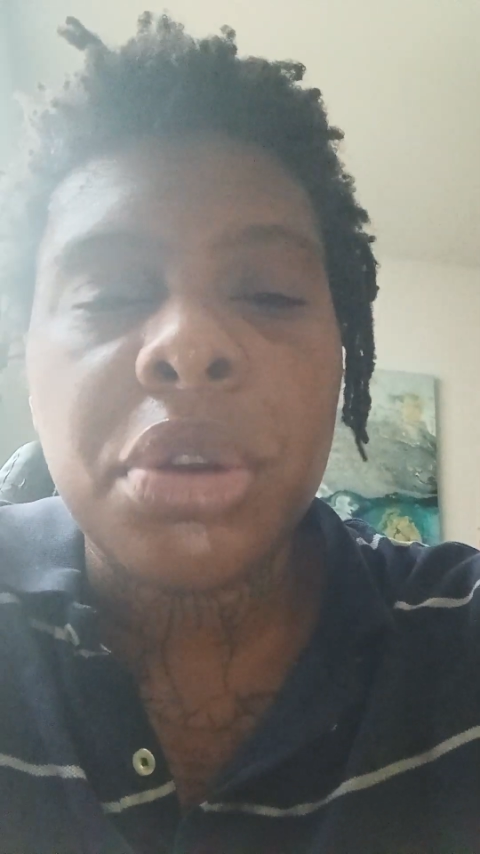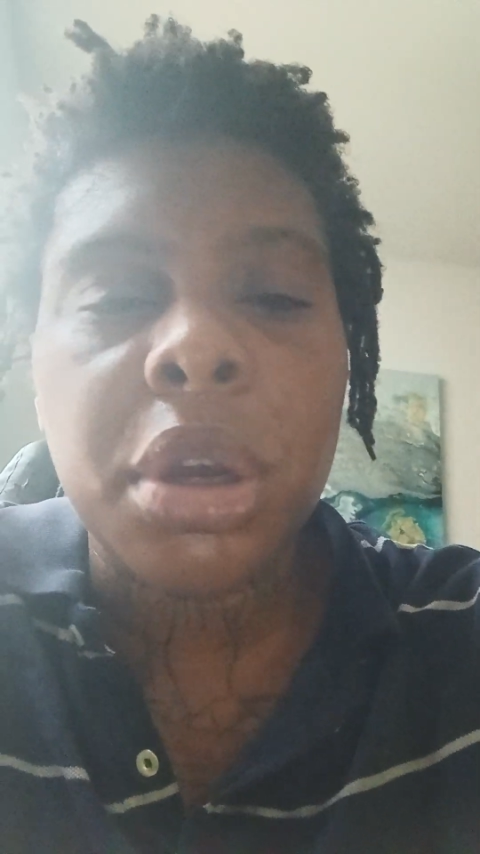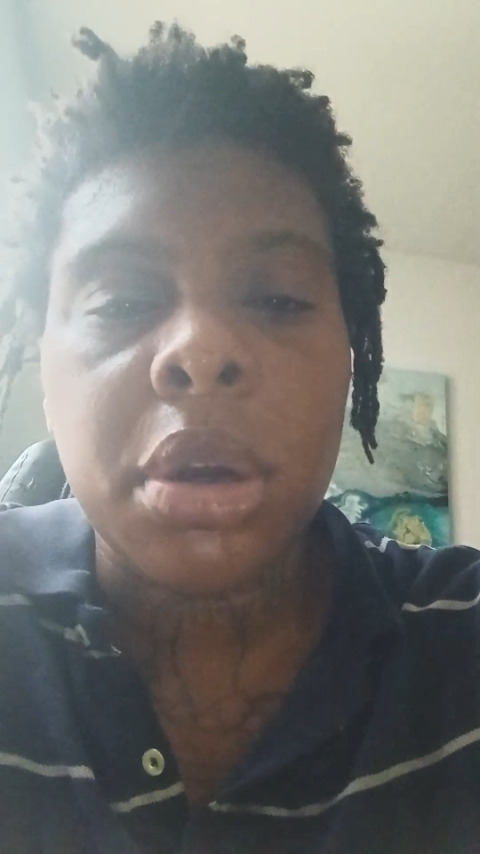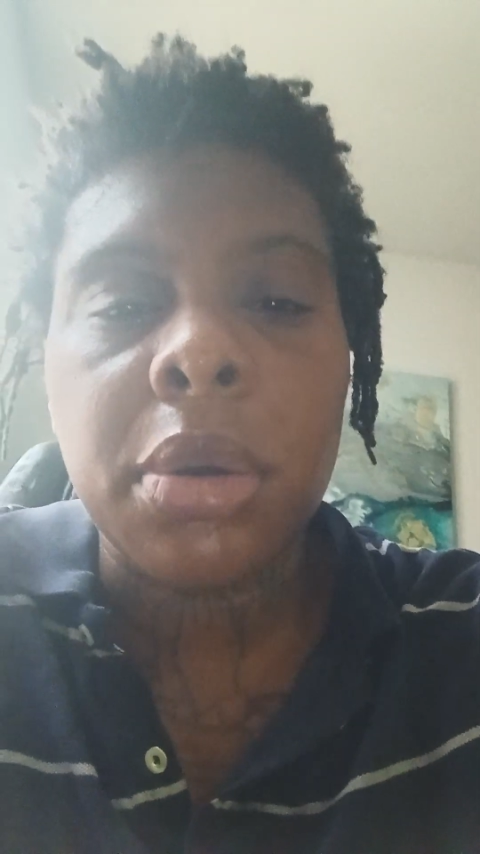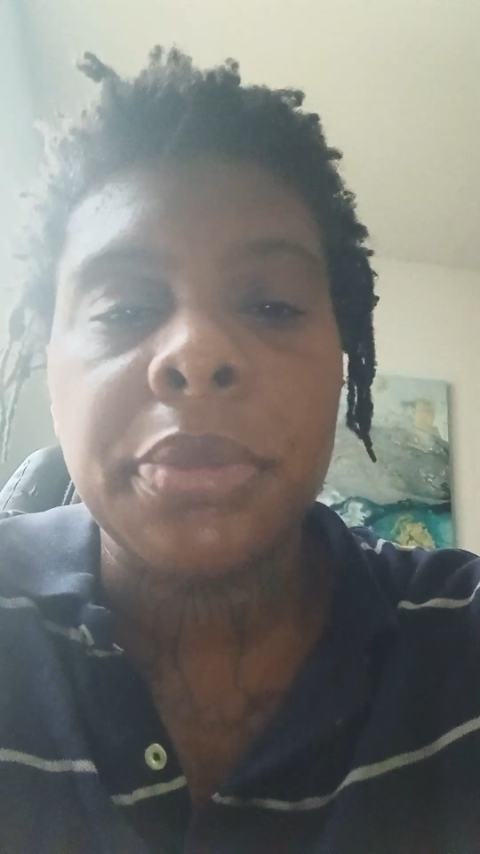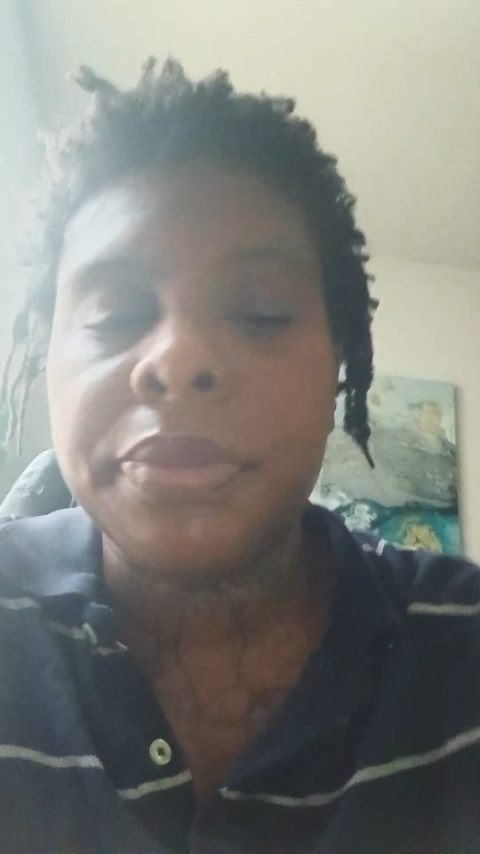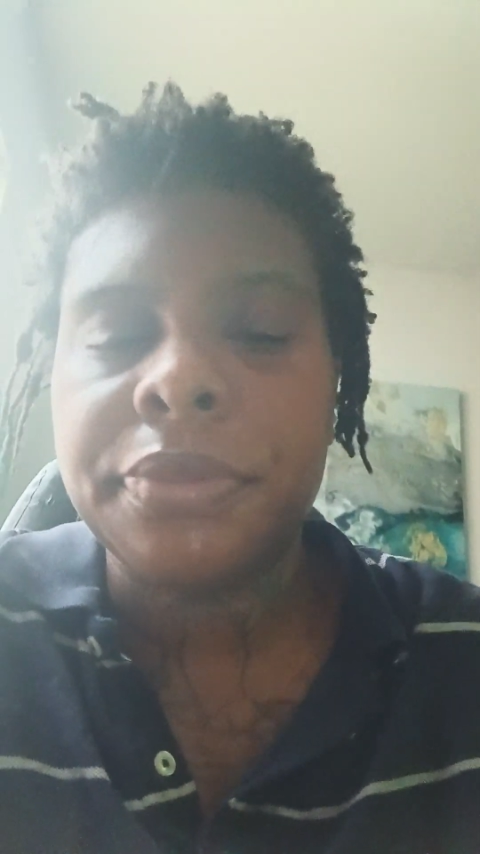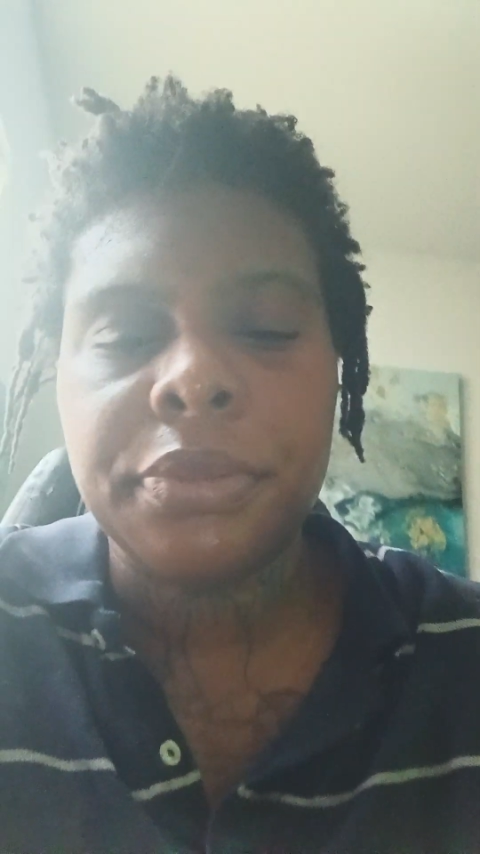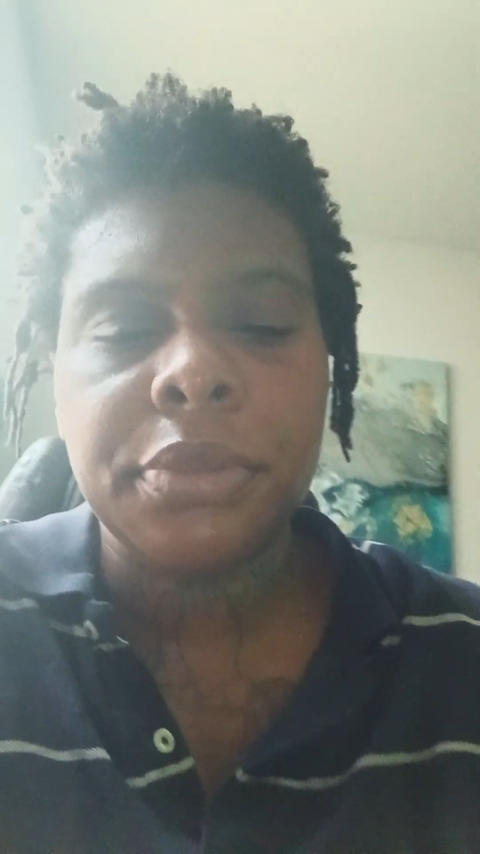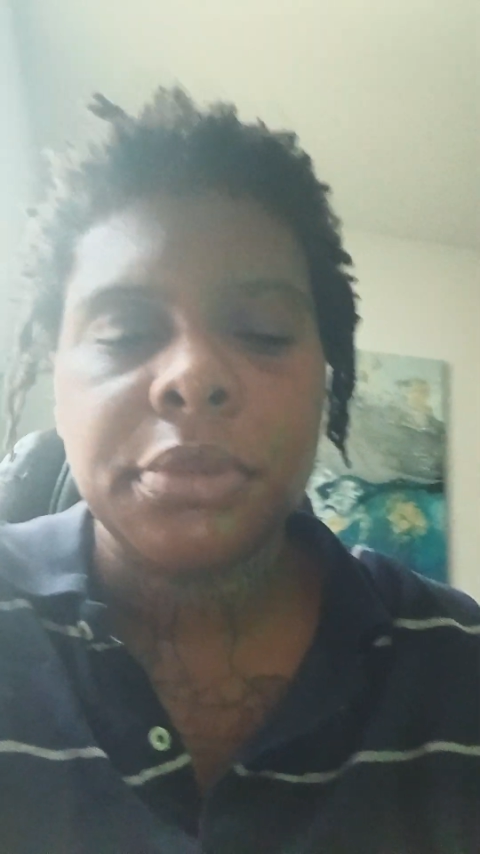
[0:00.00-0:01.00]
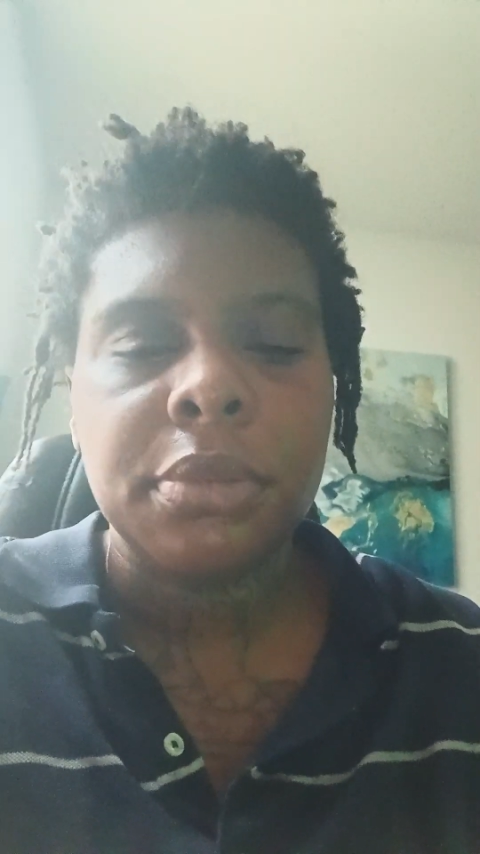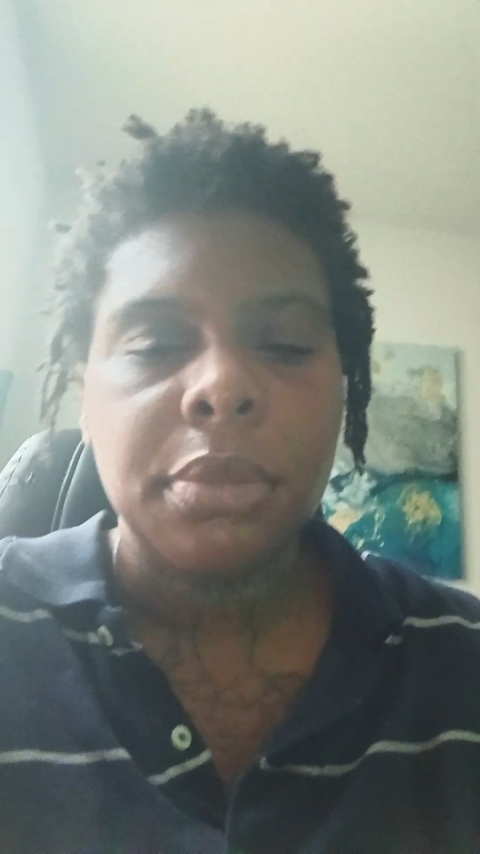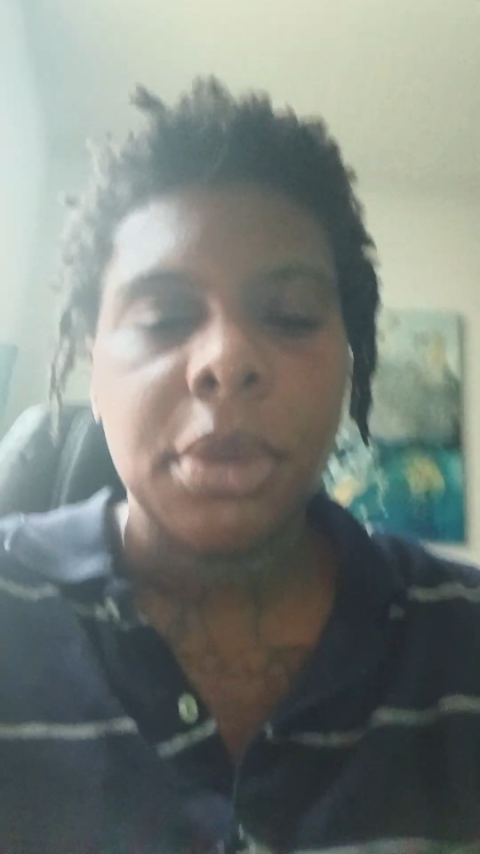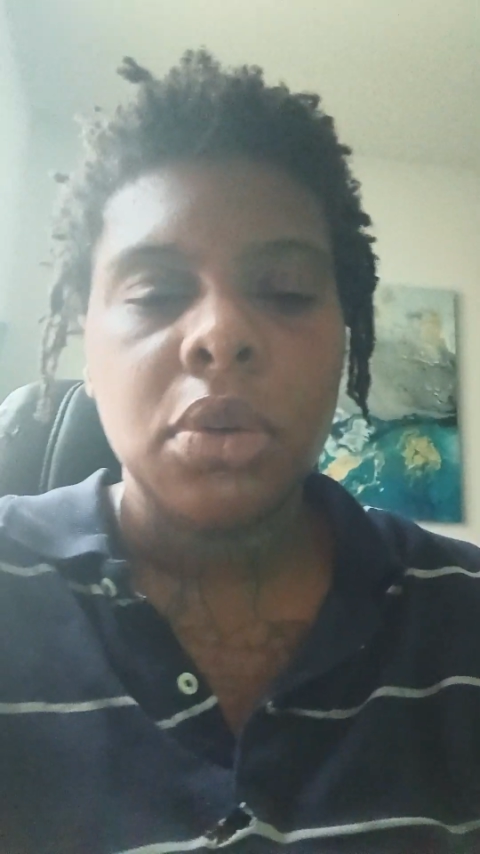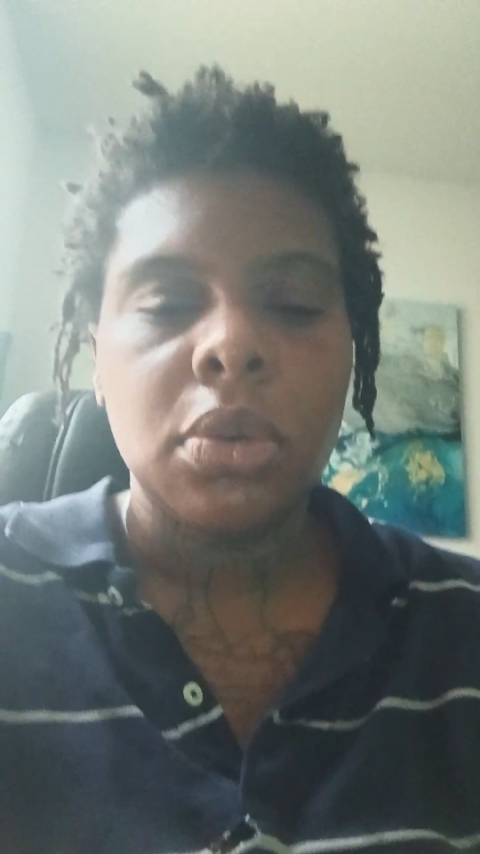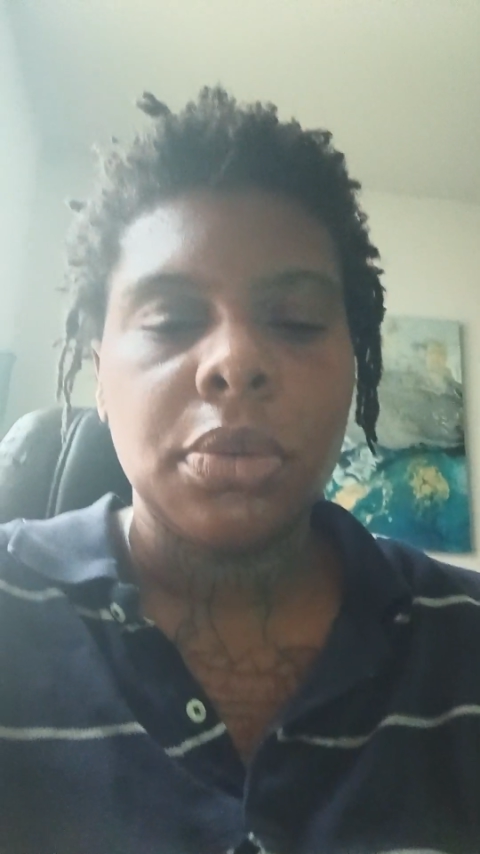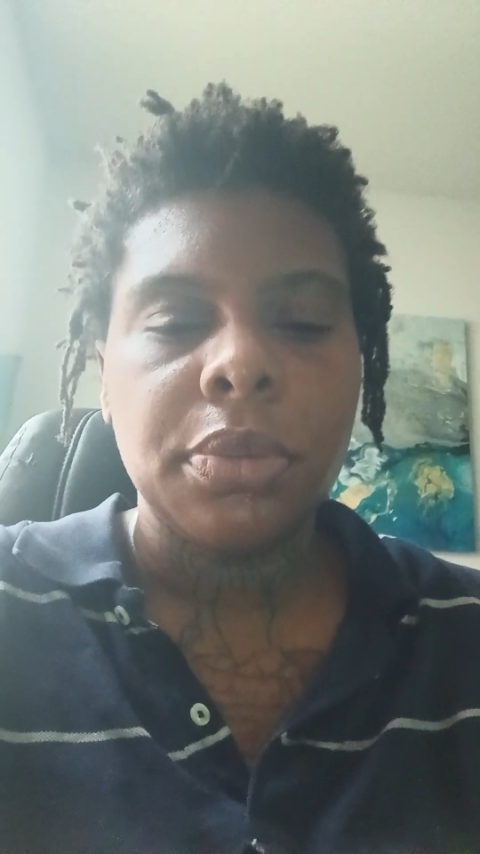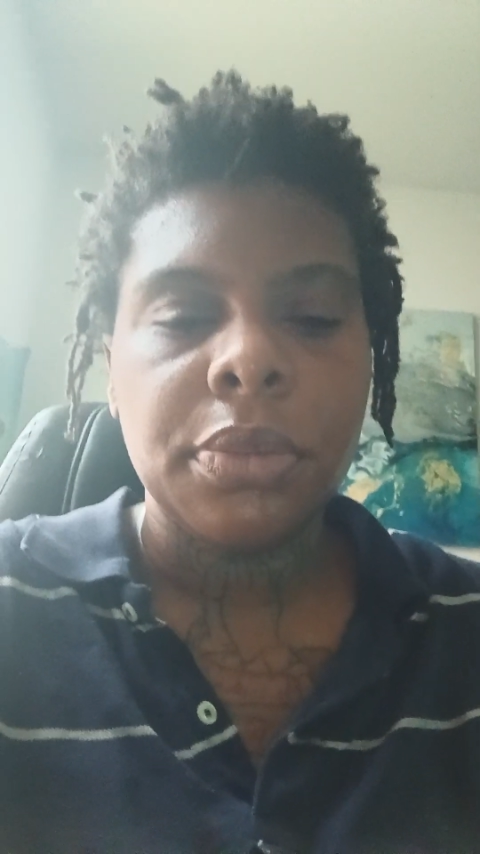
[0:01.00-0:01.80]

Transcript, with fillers: dumb. Boom.